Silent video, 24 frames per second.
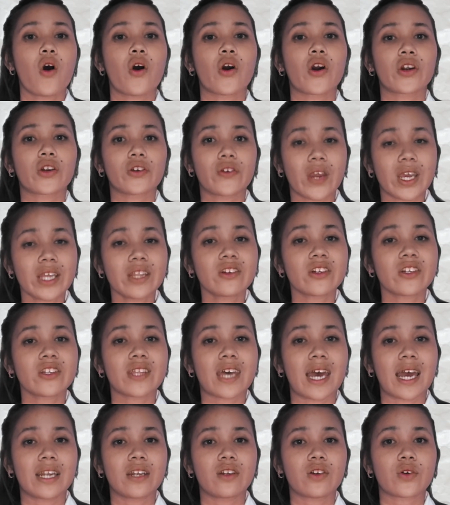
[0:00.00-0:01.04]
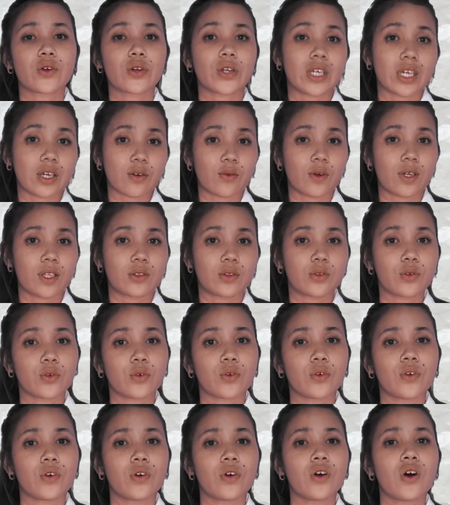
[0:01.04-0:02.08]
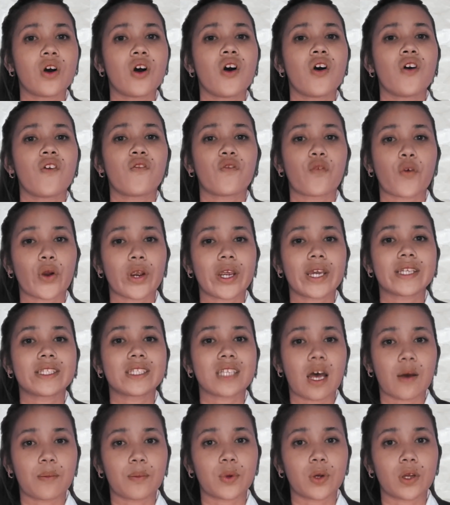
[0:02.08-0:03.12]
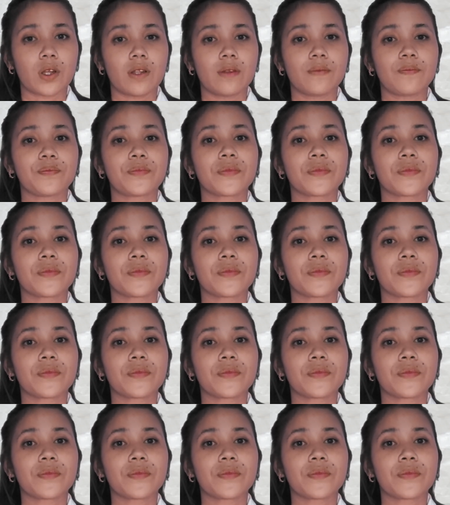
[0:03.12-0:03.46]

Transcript: or greater than or equal to. For example,